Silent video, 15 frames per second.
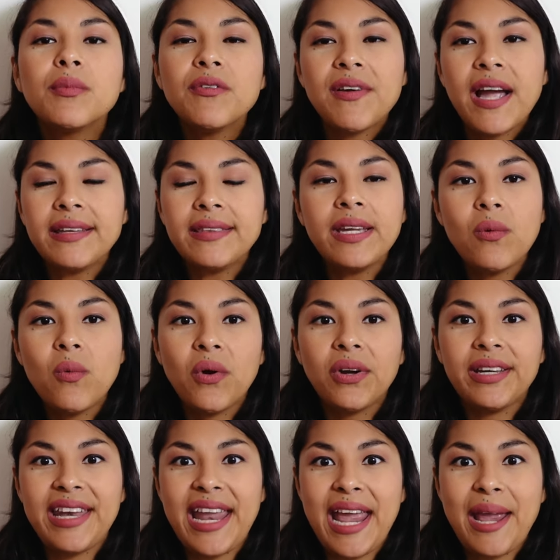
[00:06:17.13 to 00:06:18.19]
Provide the
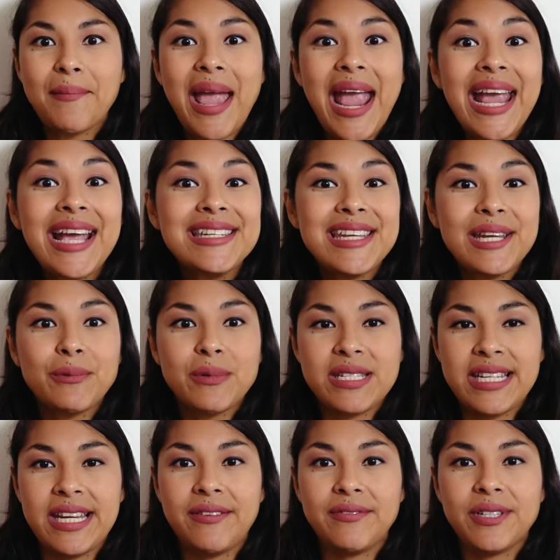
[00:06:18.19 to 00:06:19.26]
award name and date
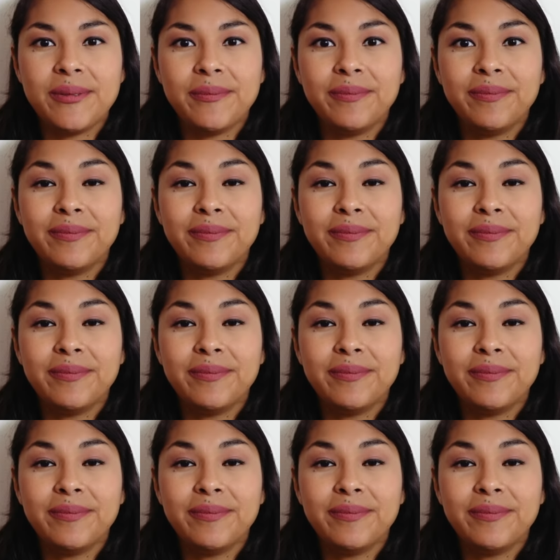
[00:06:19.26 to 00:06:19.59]
received.